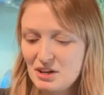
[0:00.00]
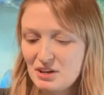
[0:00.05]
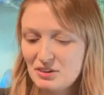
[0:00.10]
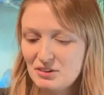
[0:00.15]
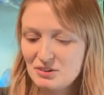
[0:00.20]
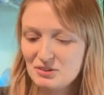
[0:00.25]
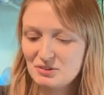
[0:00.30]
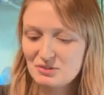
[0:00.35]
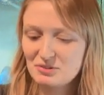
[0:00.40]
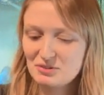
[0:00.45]

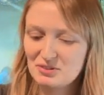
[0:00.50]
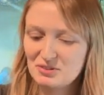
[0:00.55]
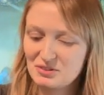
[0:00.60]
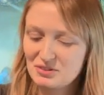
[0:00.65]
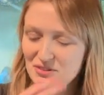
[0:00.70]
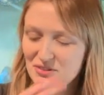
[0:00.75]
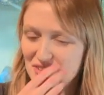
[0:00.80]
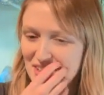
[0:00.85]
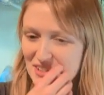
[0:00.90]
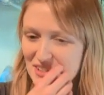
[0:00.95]
Not all
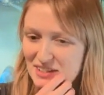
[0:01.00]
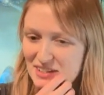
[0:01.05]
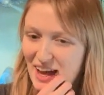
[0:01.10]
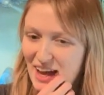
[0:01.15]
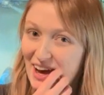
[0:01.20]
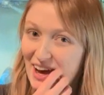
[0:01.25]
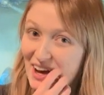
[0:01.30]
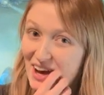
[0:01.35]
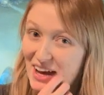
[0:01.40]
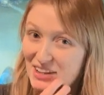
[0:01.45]
sources
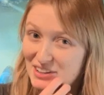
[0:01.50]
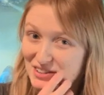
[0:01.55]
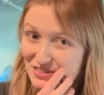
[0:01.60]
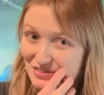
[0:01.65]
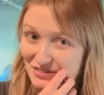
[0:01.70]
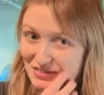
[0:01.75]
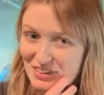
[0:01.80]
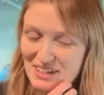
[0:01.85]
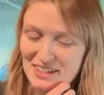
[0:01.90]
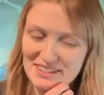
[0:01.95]
are actually
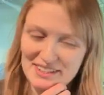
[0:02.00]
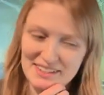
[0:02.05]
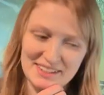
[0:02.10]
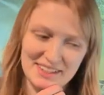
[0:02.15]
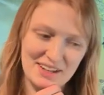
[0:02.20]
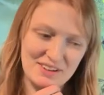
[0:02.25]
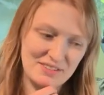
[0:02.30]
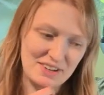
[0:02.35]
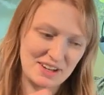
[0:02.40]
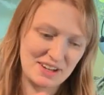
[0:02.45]
reading
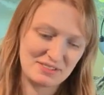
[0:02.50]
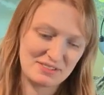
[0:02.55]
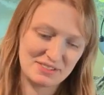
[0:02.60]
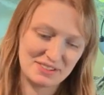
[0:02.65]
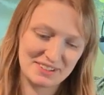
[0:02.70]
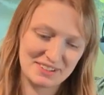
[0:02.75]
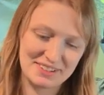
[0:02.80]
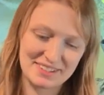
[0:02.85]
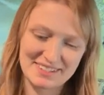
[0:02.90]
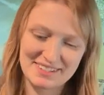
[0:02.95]
their
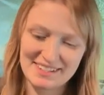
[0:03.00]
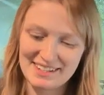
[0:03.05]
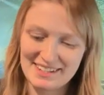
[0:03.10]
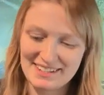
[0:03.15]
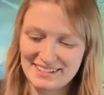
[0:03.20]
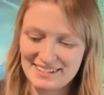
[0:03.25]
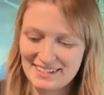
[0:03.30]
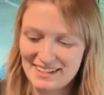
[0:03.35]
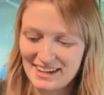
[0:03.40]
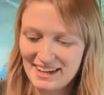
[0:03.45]

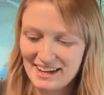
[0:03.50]
references,